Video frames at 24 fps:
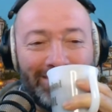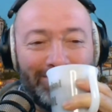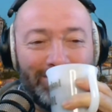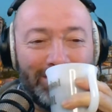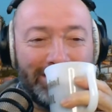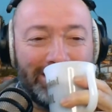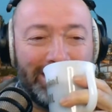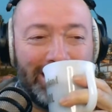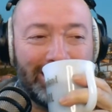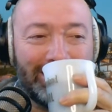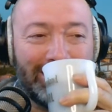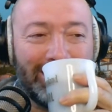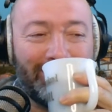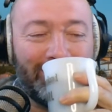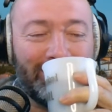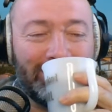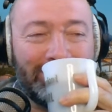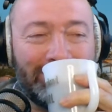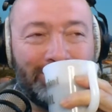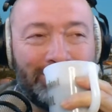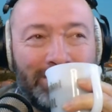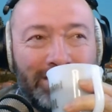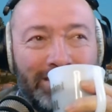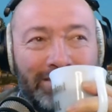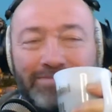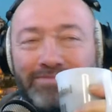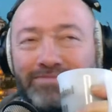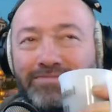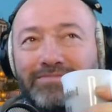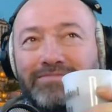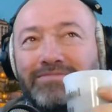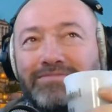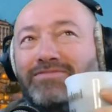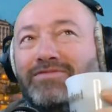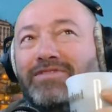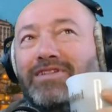My dad gave it to me
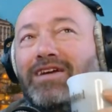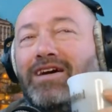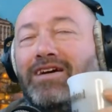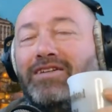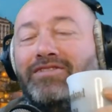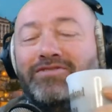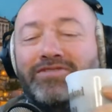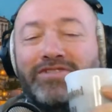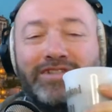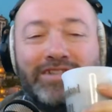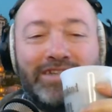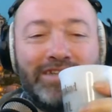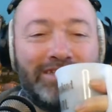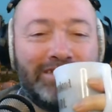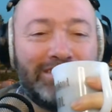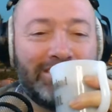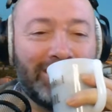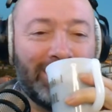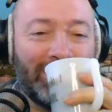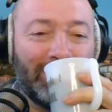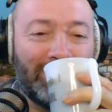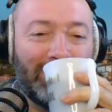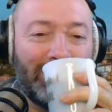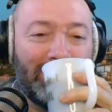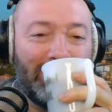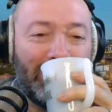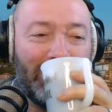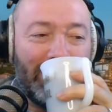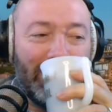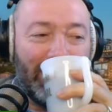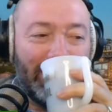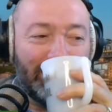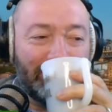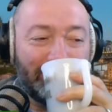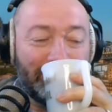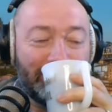100 years ago,
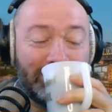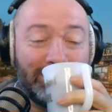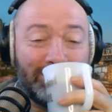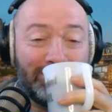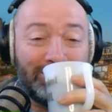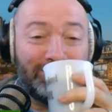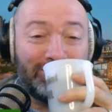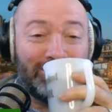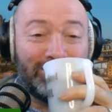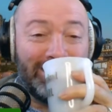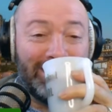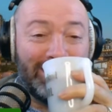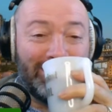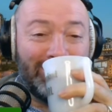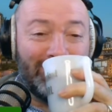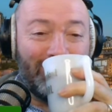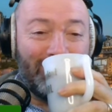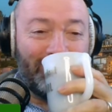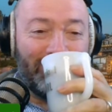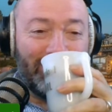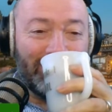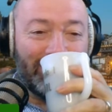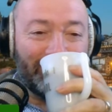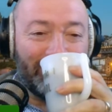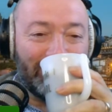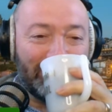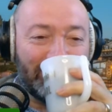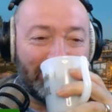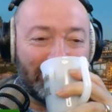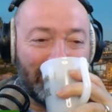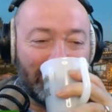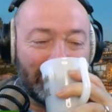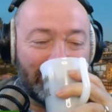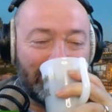and I'm still drinking coffee out of it tonight.